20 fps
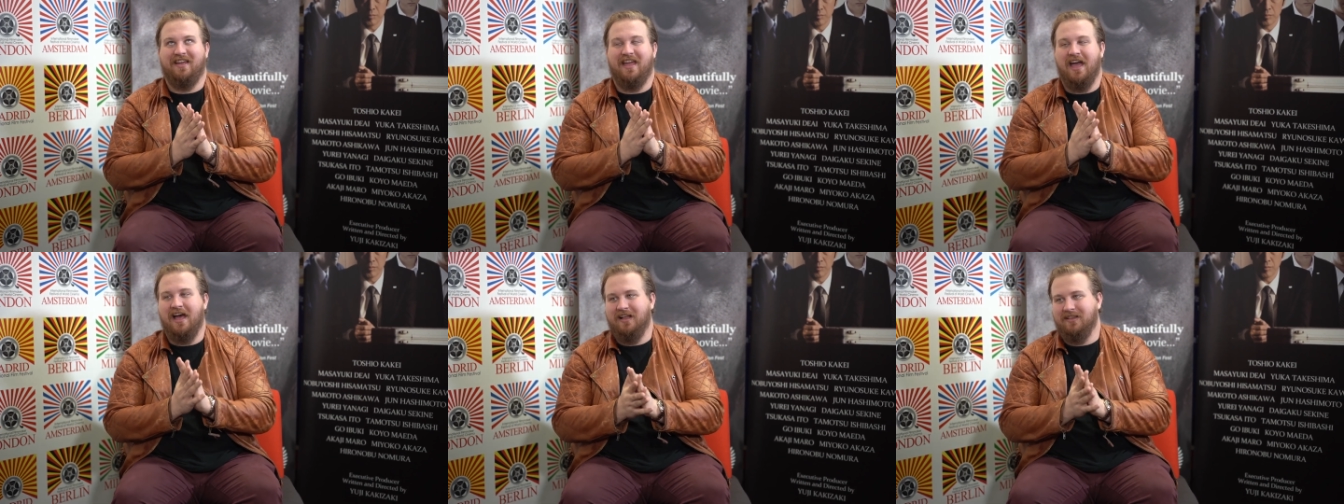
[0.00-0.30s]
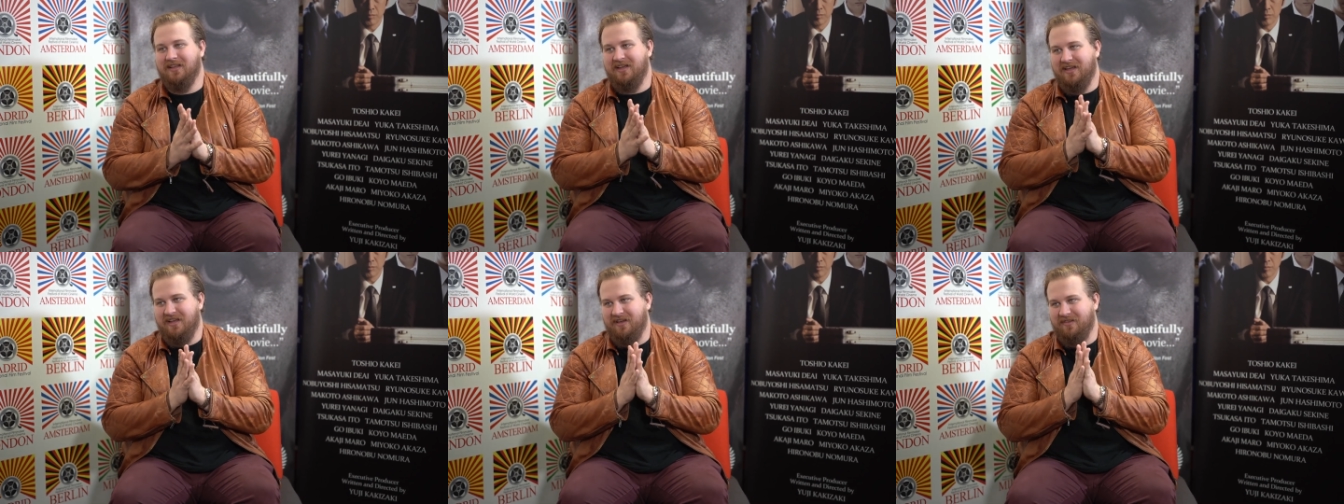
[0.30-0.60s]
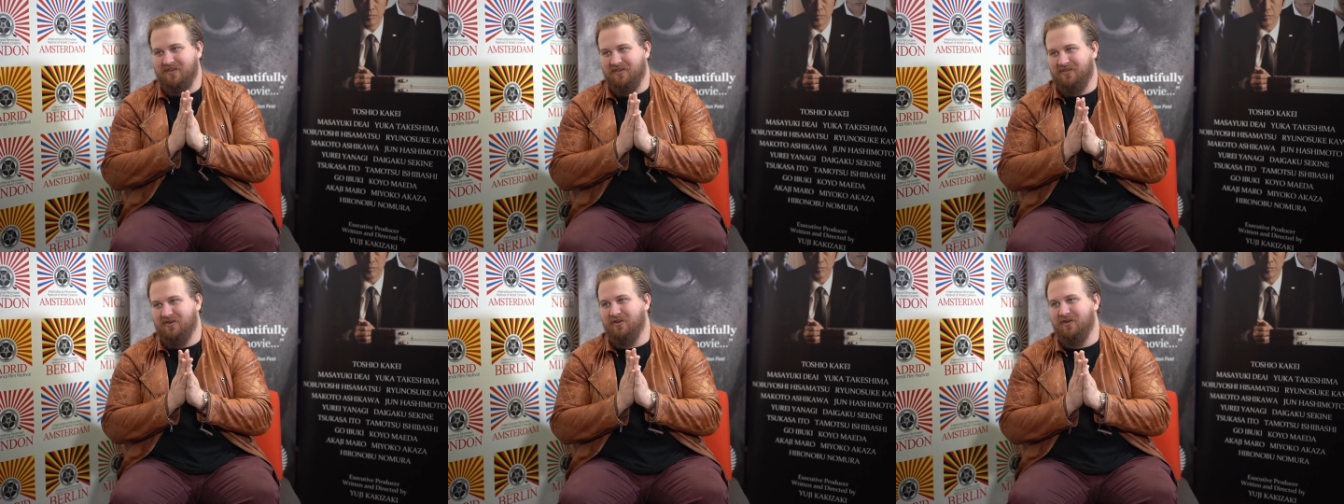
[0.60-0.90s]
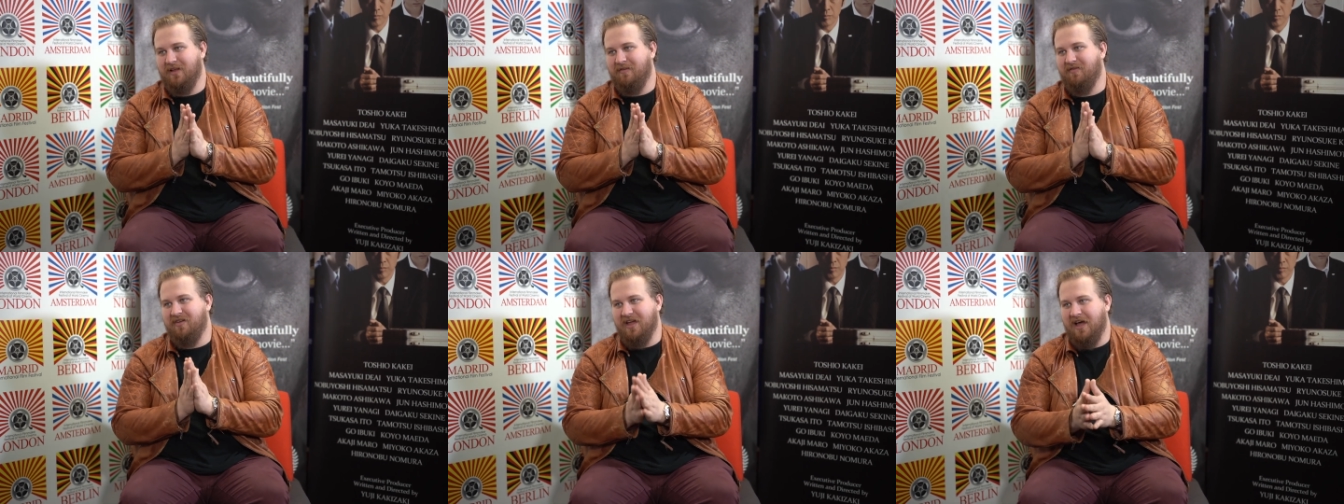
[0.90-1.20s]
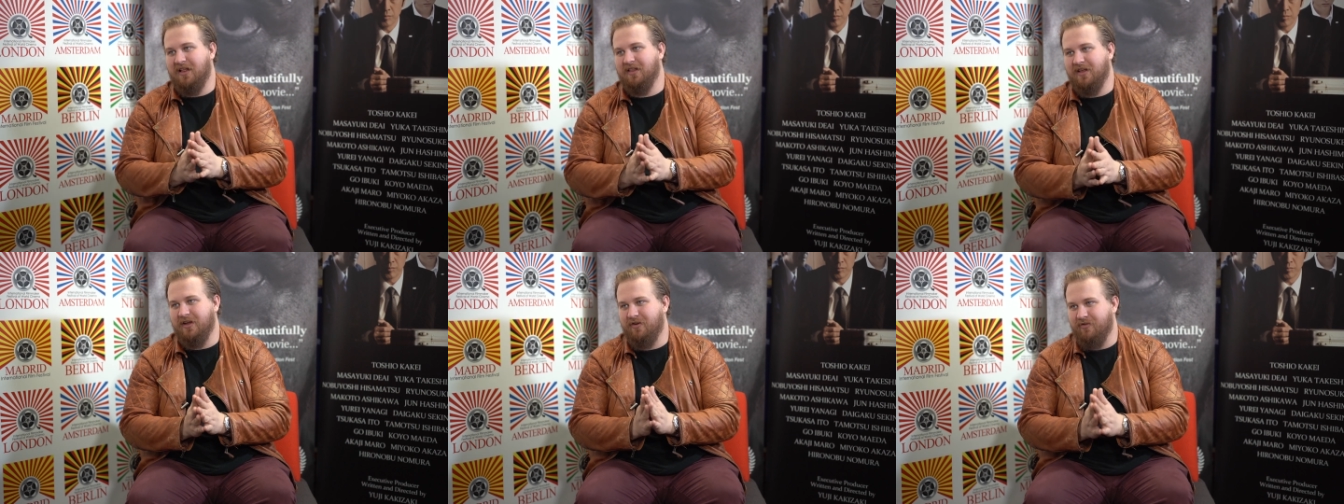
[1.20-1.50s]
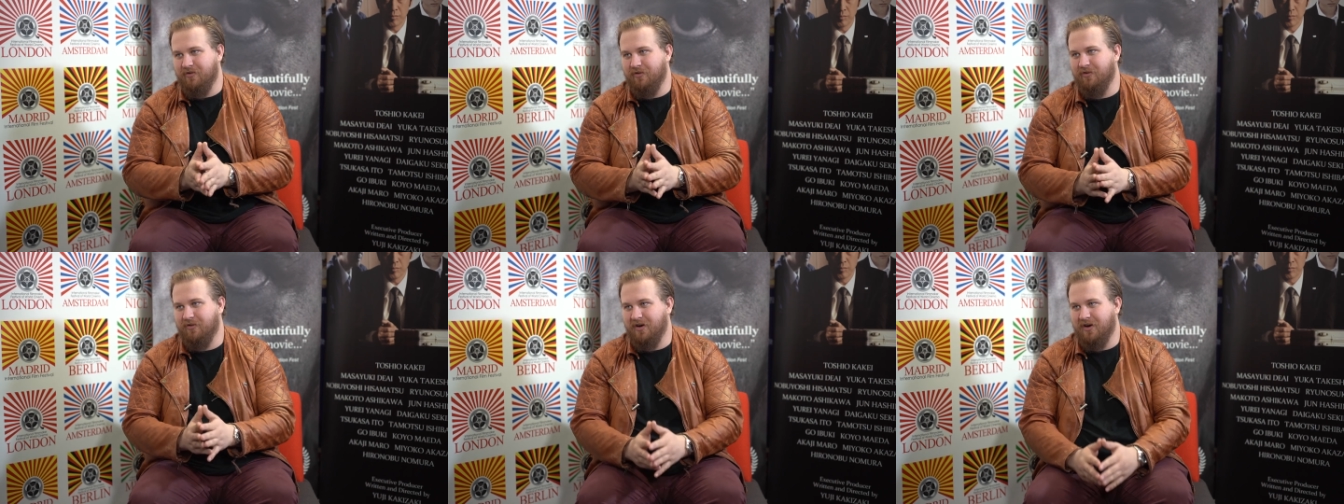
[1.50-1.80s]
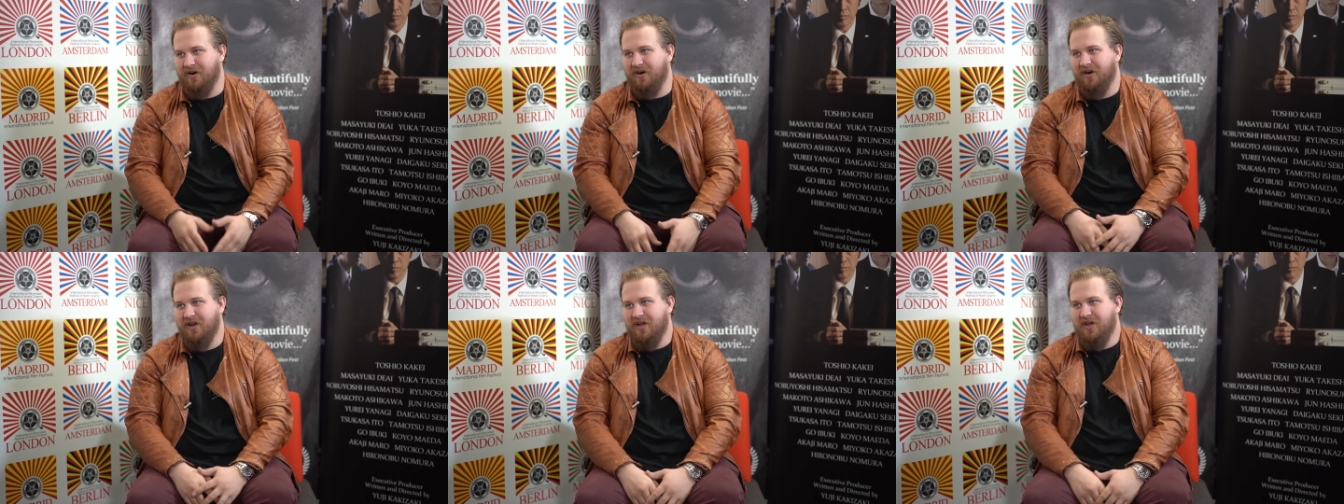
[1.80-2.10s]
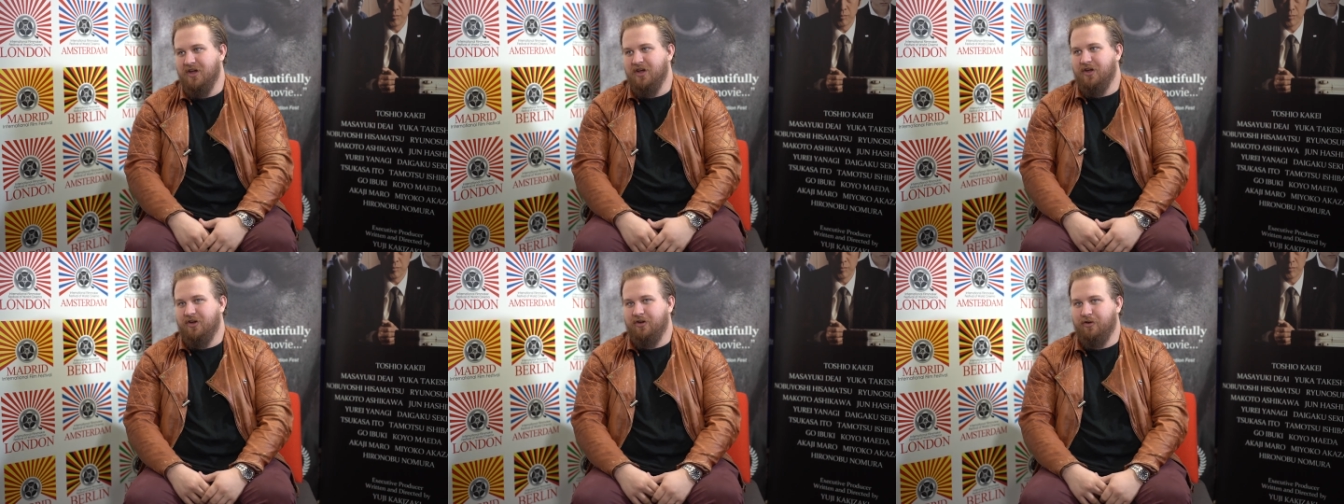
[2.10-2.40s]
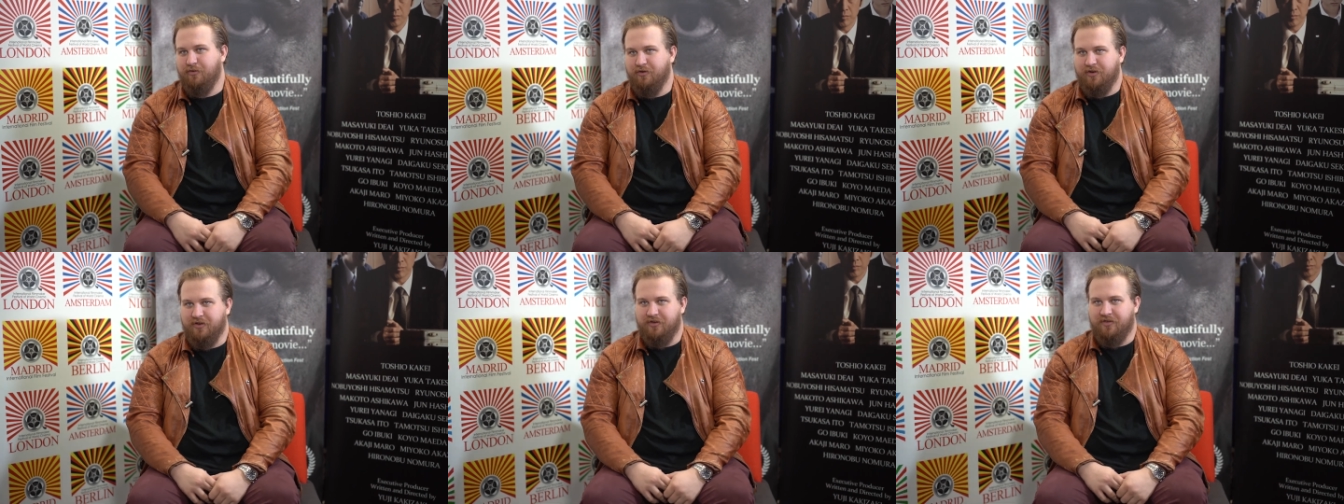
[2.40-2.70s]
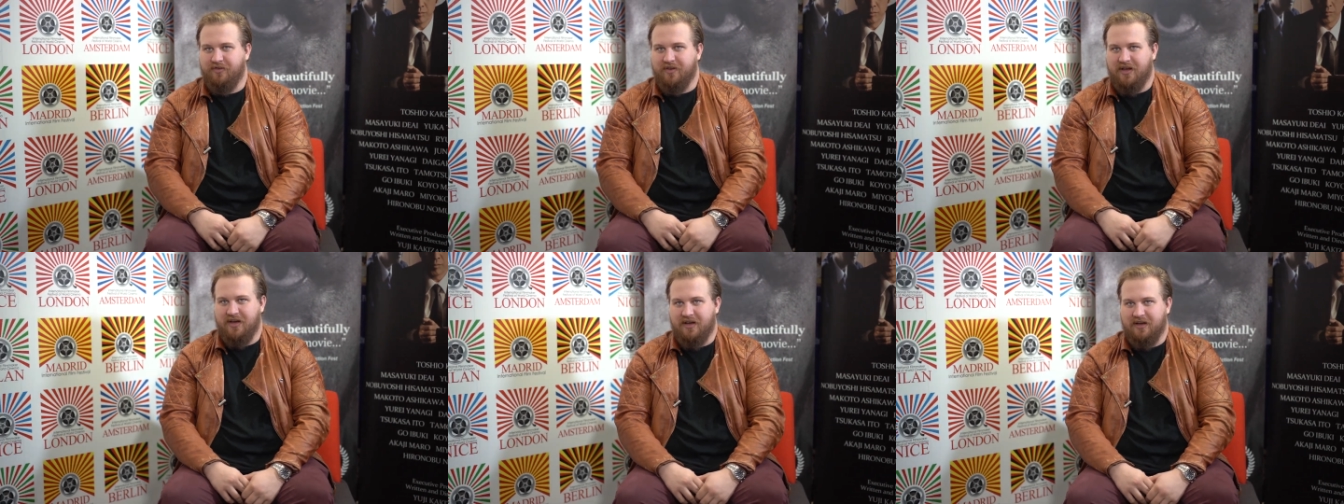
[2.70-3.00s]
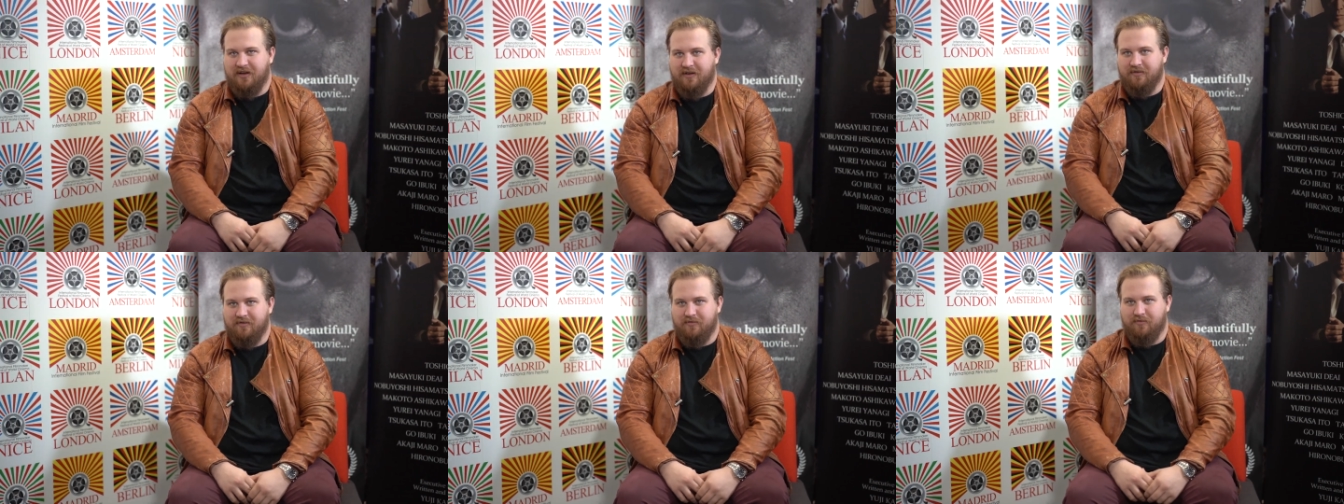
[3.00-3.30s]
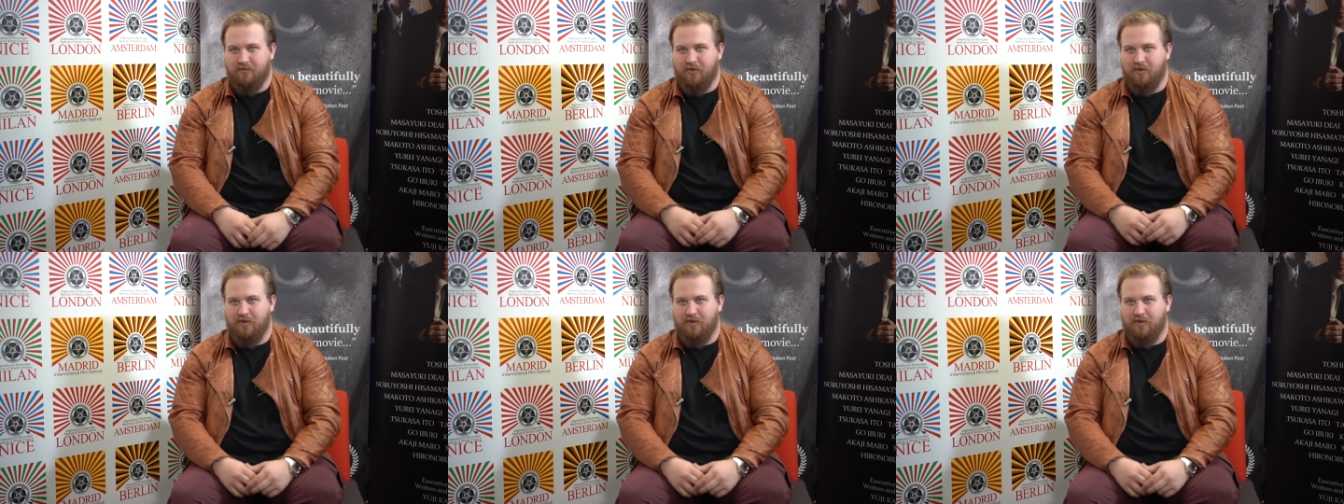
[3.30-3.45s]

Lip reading: this girl named Kelly Kruger, who is one